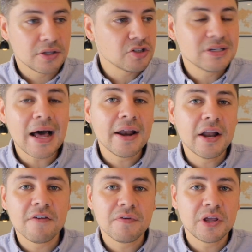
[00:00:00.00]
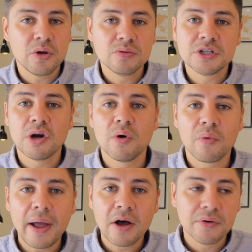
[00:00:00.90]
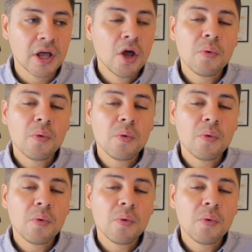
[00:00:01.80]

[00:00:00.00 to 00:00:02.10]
There's not enough for you to go around.